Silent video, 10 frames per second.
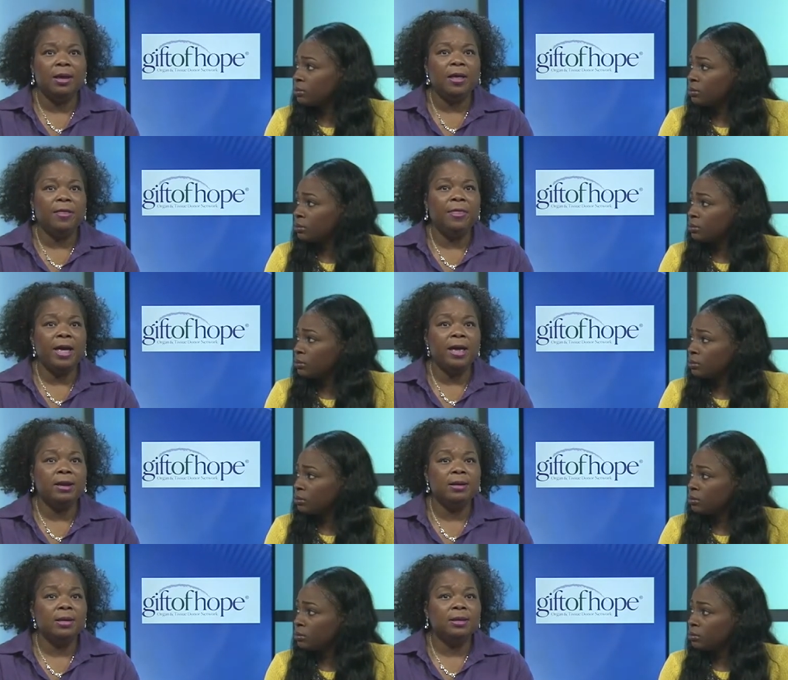Speaker 1: that
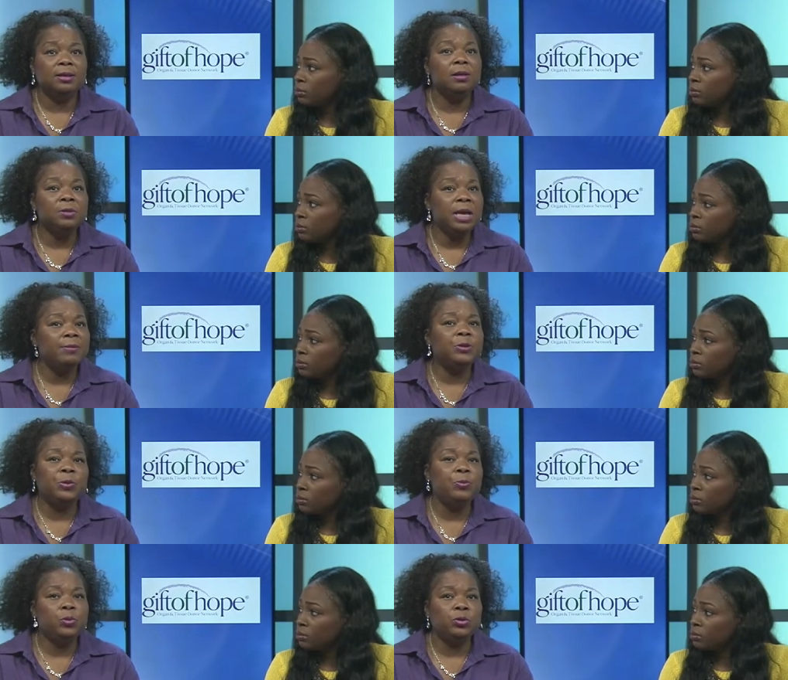sometimes
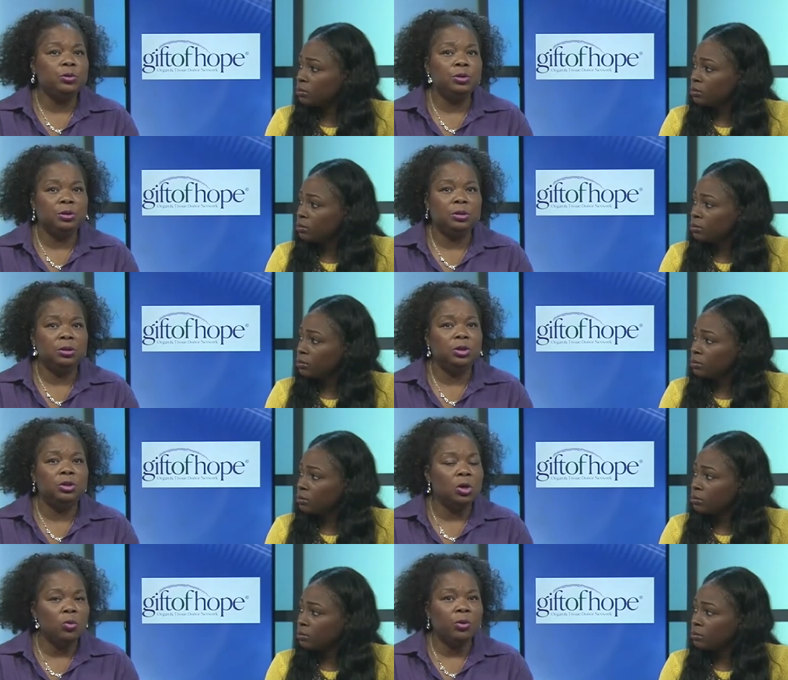people
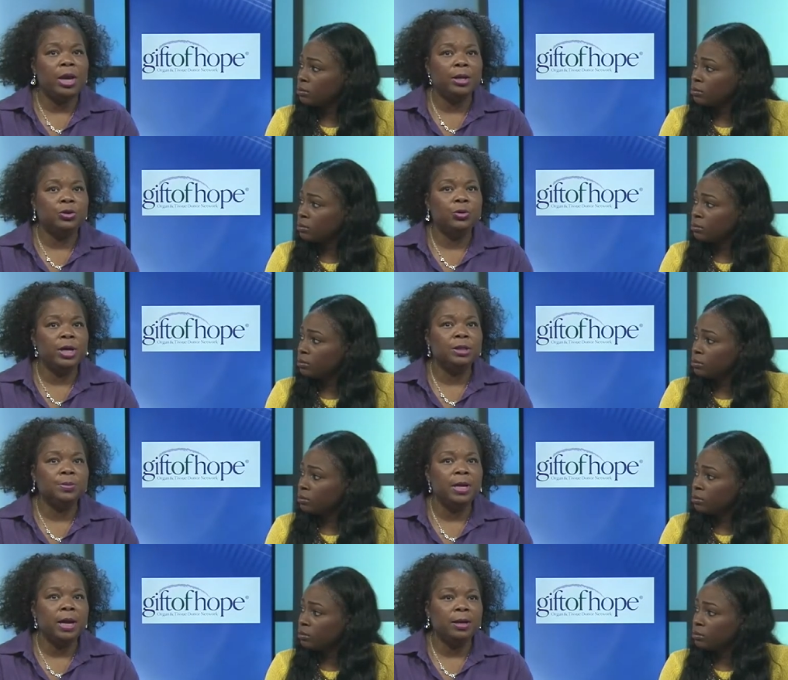don't get a
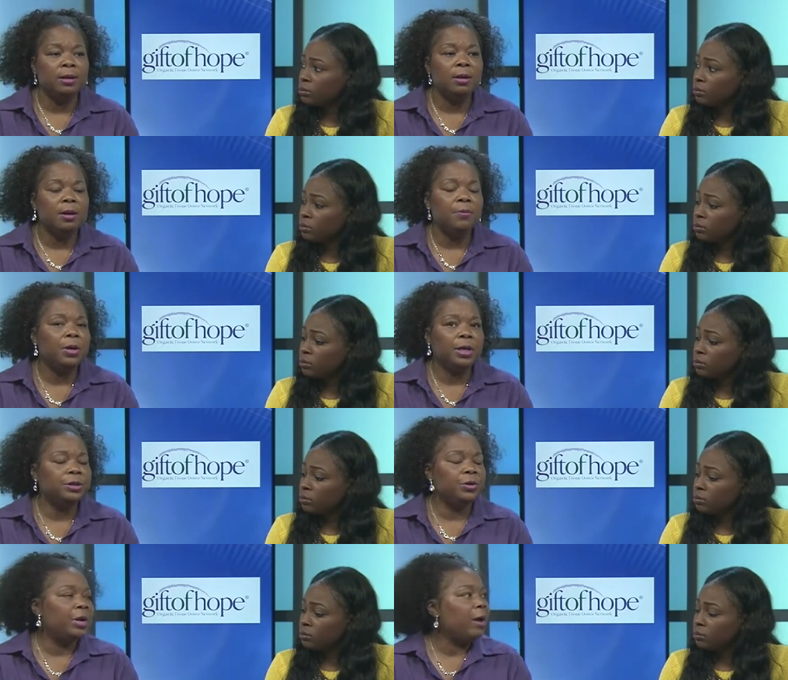transplant because
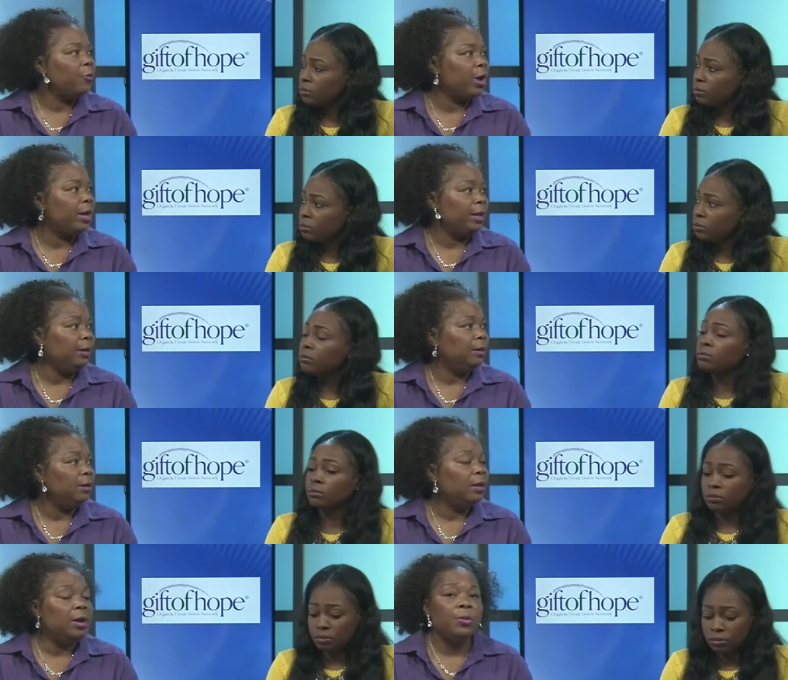they're not ready,
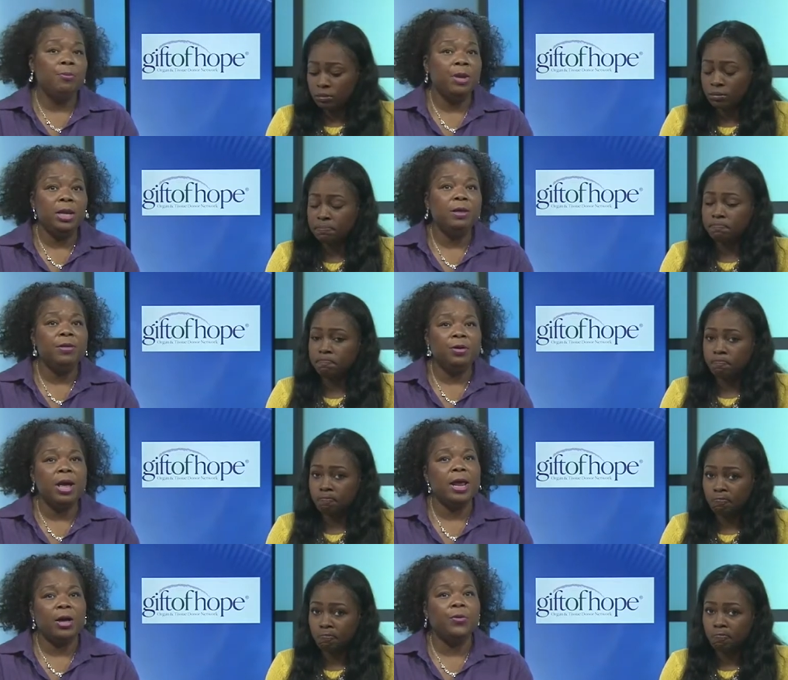mm. meaning they're
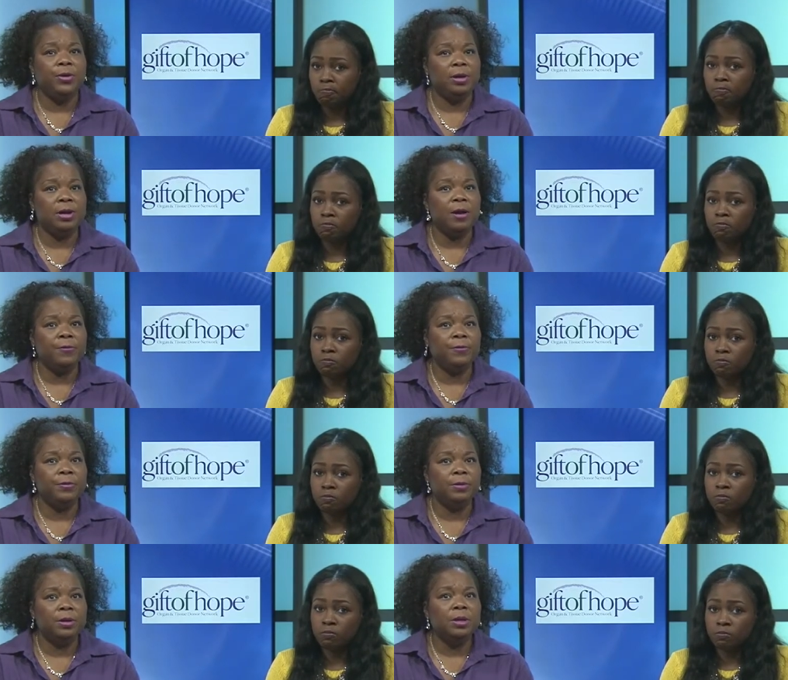not healthy enough.
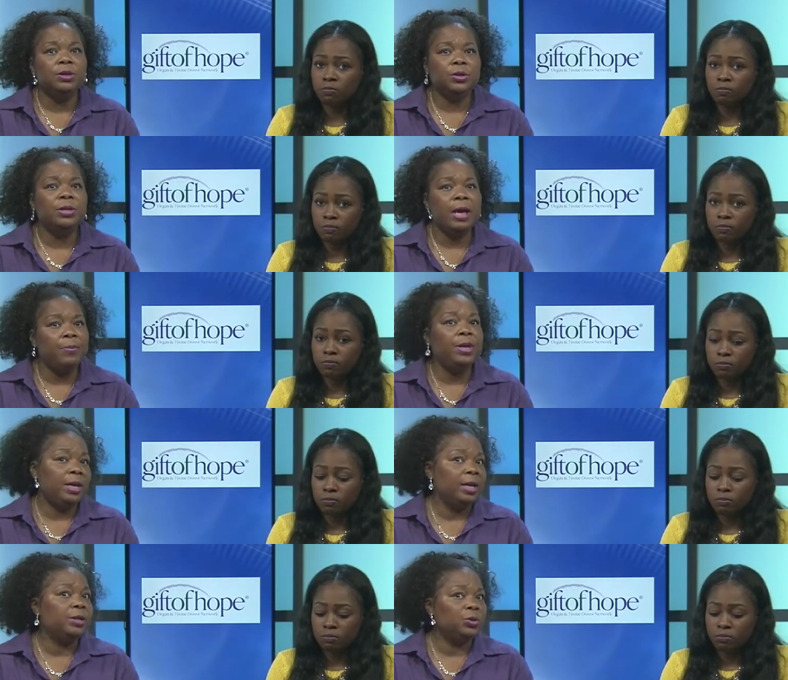Mm. So that
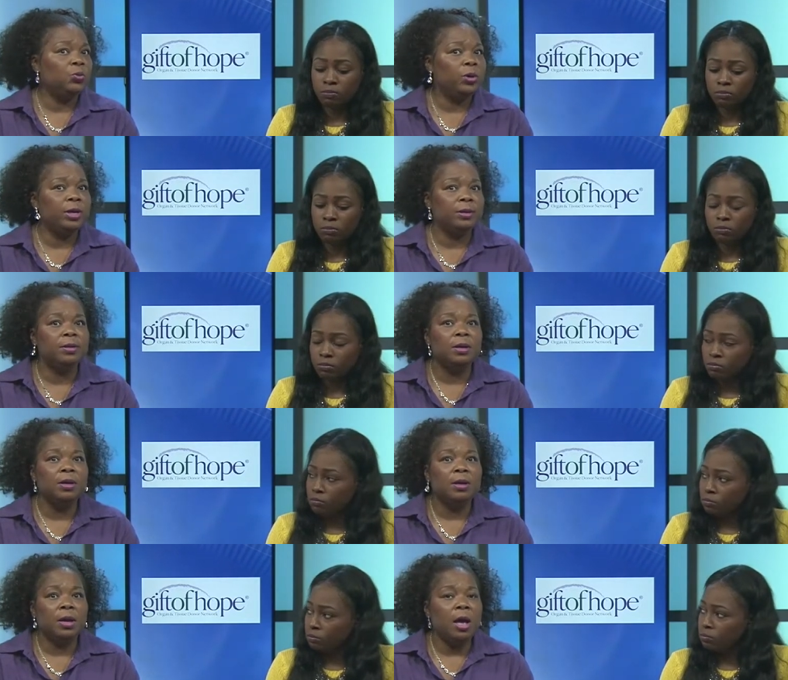begins with
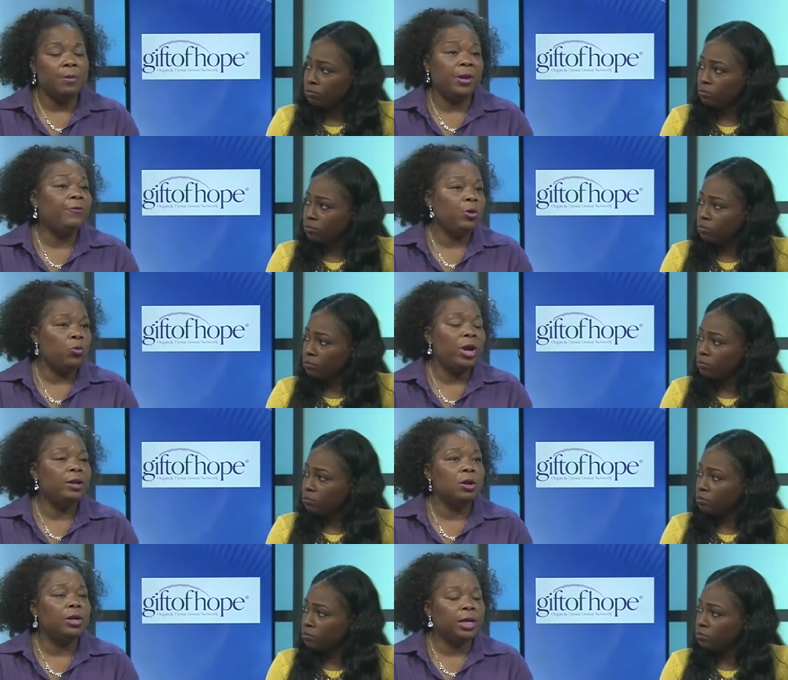um, if you're
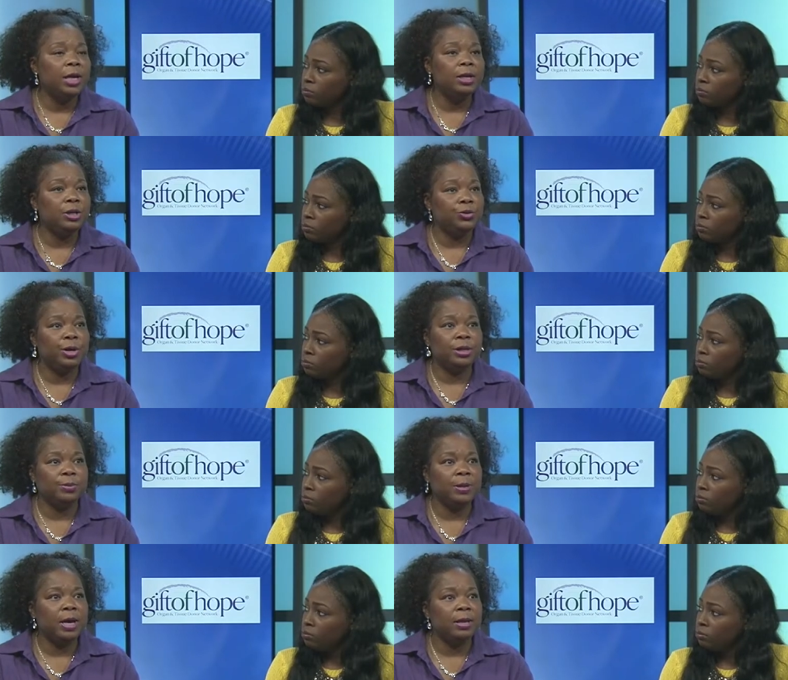waiting on a kidney
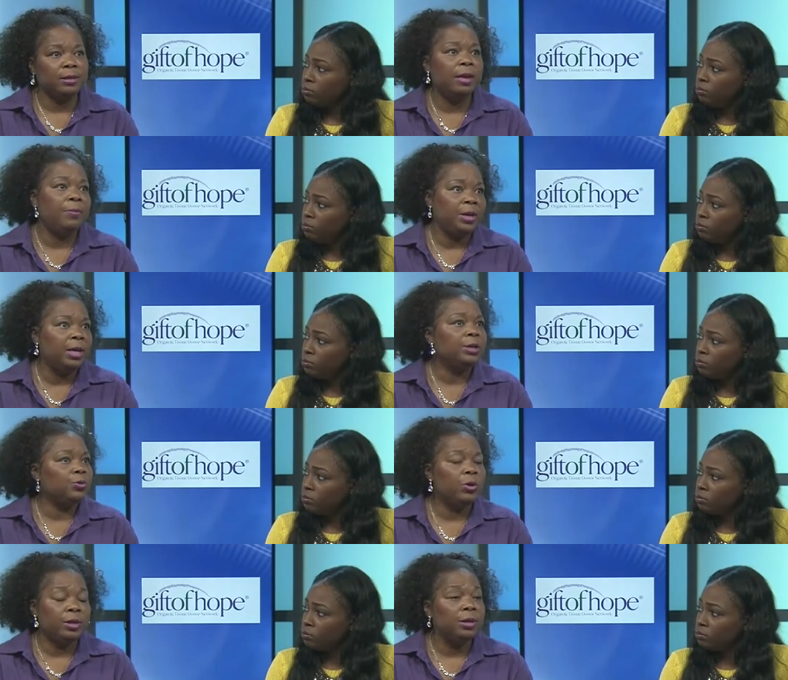transplant, that begins
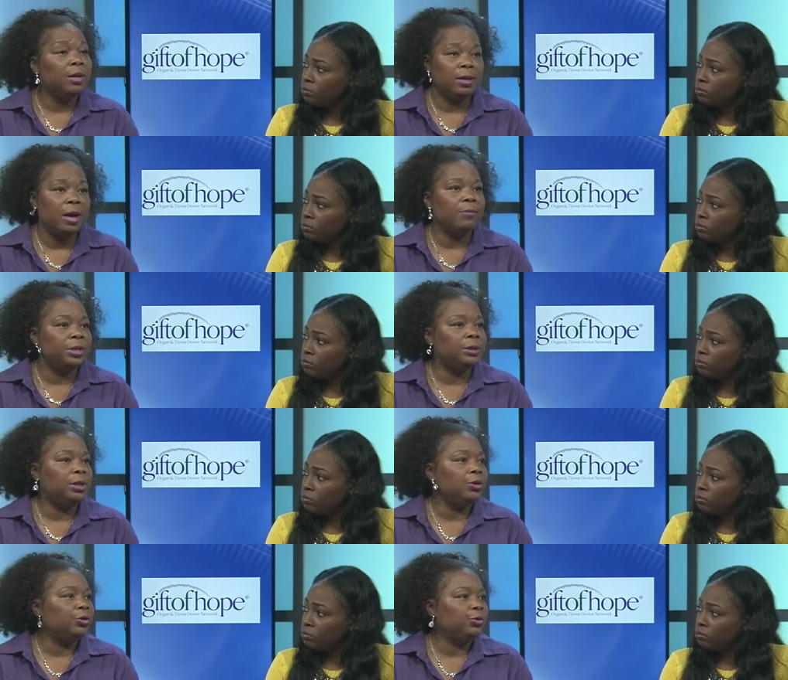with not missing
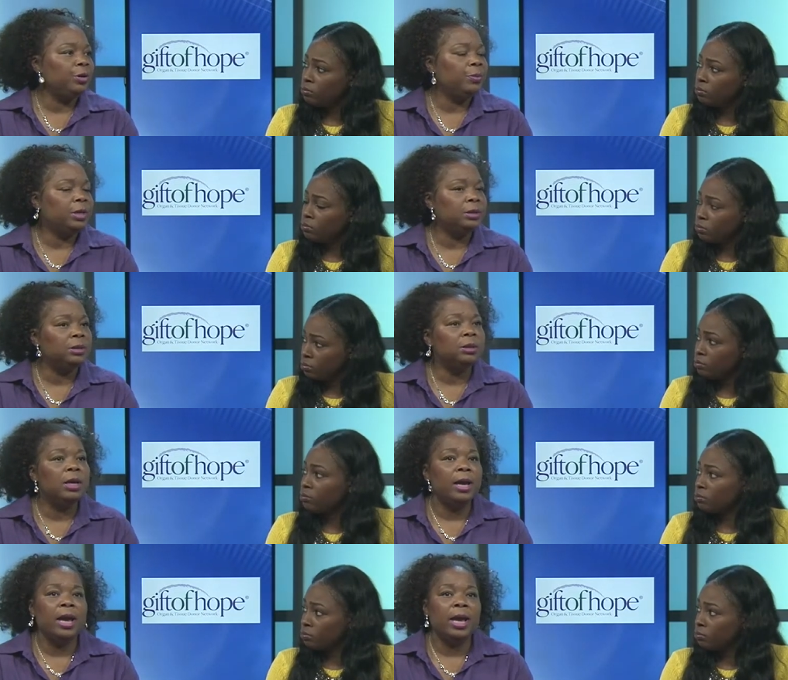your treatments
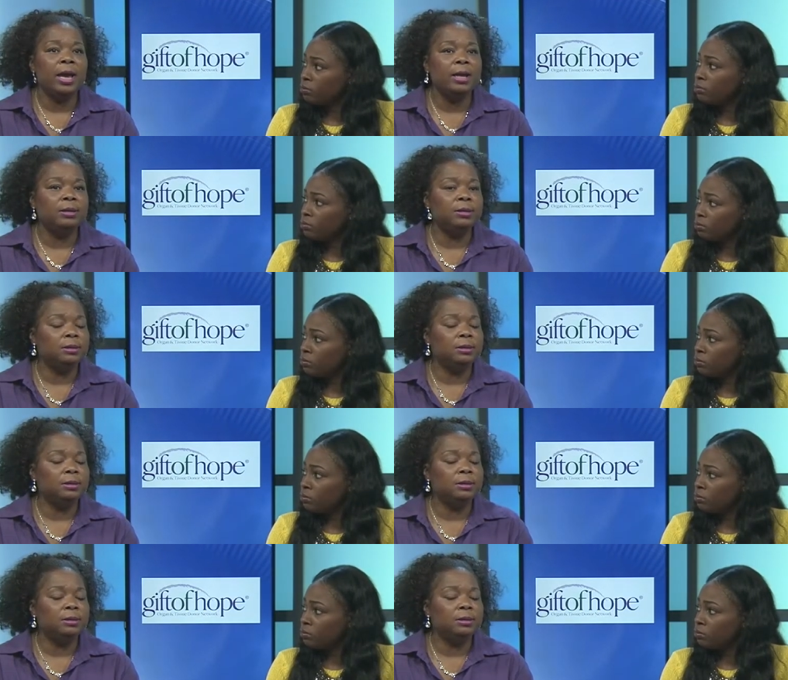and